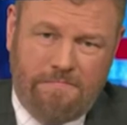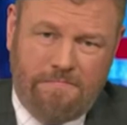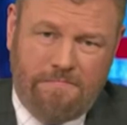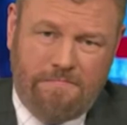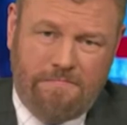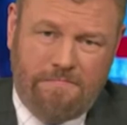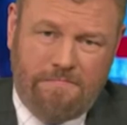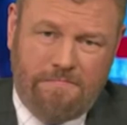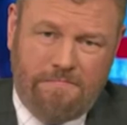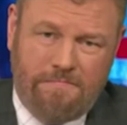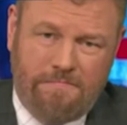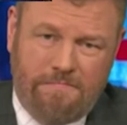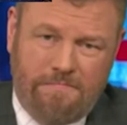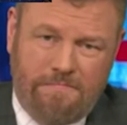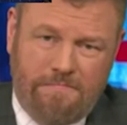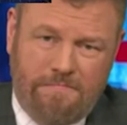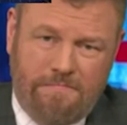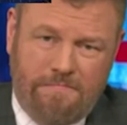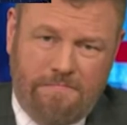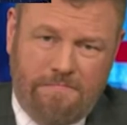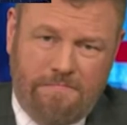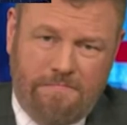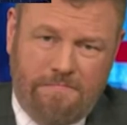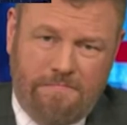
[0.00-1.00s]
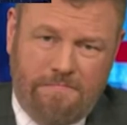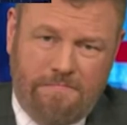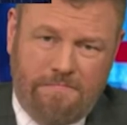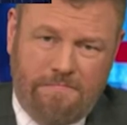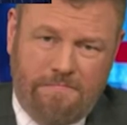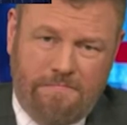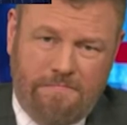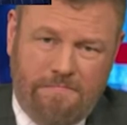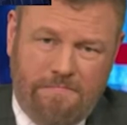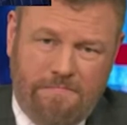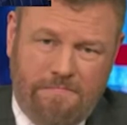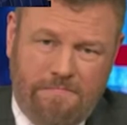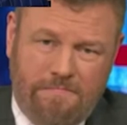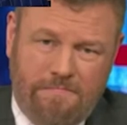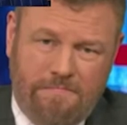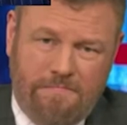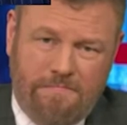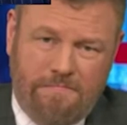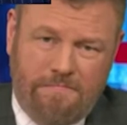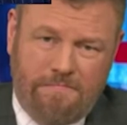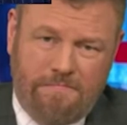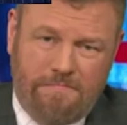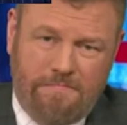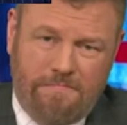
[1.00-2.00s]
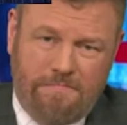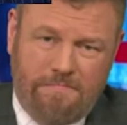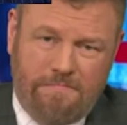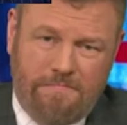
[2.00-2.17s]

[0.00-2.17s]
This person isn't speaking.